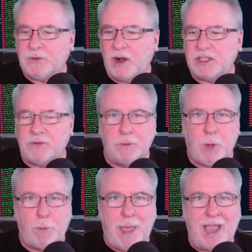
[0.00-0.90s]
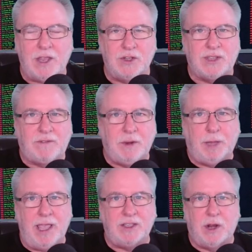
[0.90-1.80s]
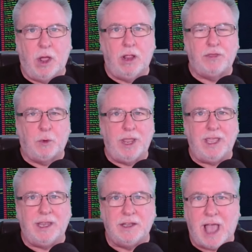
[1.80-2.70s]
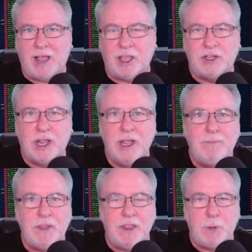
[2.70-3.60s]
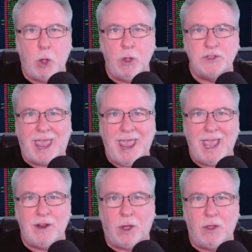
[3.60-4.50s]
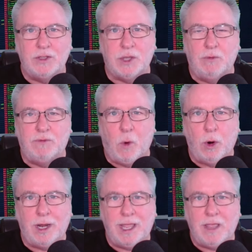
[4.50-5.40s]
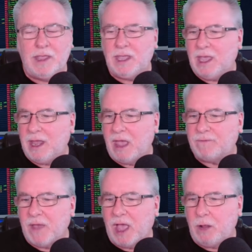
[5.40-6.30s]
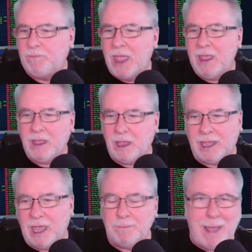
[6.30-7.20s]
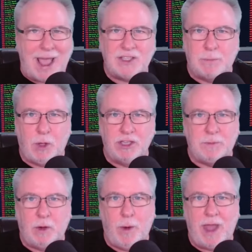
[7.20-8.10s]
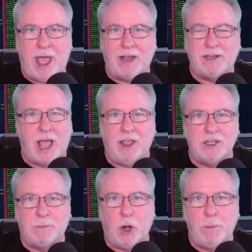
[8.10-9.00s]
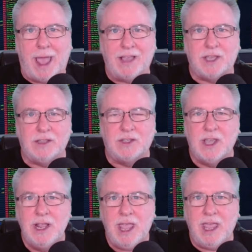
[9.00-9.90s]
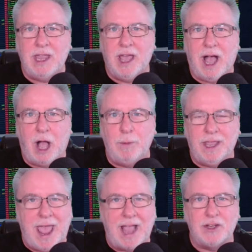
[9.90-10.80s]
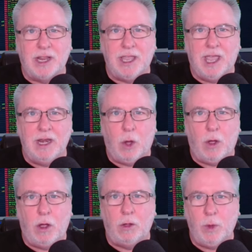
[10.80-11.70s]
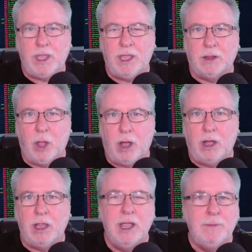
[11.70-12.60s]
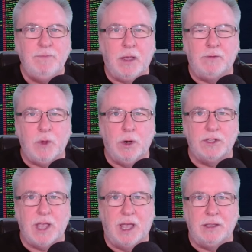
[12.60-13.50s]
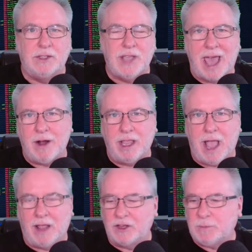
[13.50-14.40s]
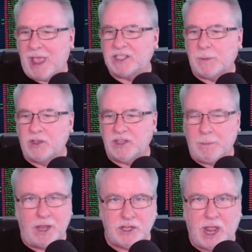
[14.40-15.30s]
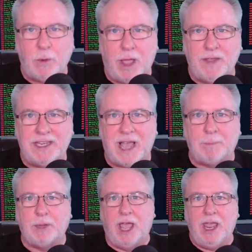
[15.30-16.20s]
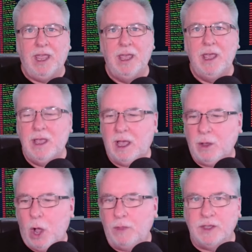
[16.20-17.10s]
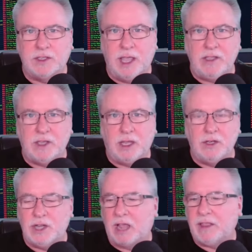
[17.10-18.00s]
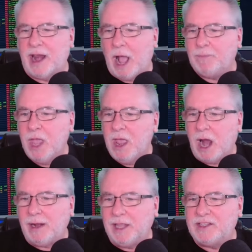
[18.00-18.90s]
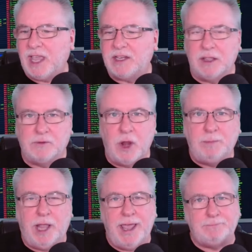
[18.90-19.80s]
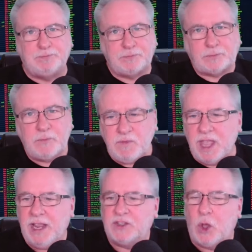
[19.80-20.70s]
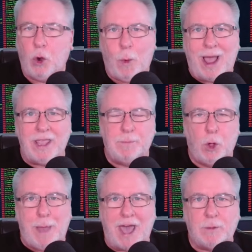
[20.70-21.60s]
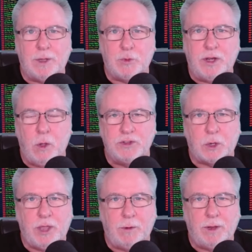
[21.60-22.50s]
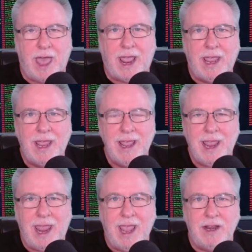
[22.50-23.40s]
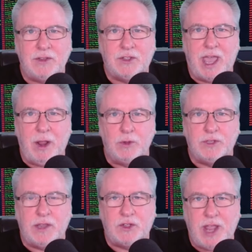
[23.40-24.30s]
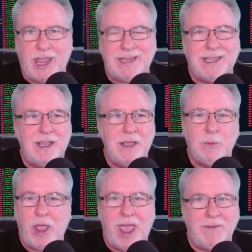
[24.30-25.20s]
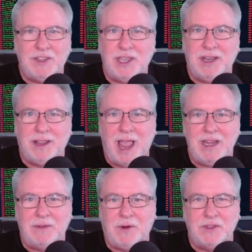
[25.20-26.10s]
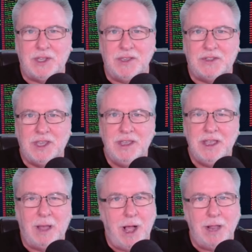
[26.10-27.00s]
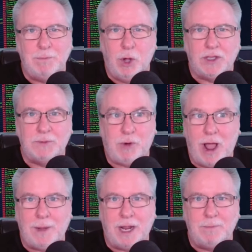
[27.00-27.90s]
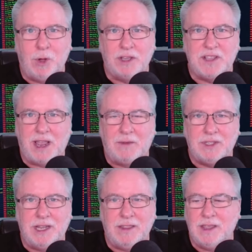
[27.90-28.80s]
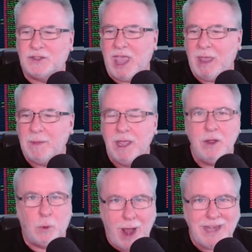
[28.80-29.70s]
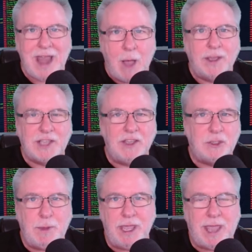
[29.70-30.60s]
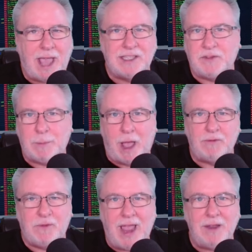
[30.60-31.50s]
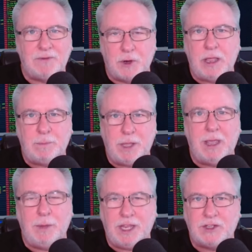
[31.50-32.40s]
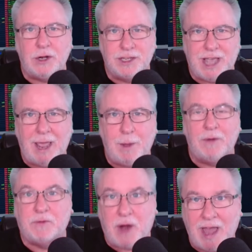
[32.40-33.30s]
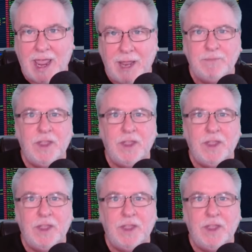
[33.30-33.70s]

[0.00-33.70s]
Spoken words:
far as the football package, seven plays in all, three in college, in the bowls, and also four in the NFL. Again, basketball has been red hot, college and pro baskets, and I'll be in action again all weekend long. Of course, Saturday college basketball, as I mentioned, I will have a top play on the slate, so you can check that out. All right, let's get to the free play. It is the Hawaii Bowl battle between Coastal Carolina and San Jose State. Boy, I haven't seen line differences among books, prominent books, like I've seen in this game. Right now, as I speak, as of about 5:30 p.m. Eastern time on Friday,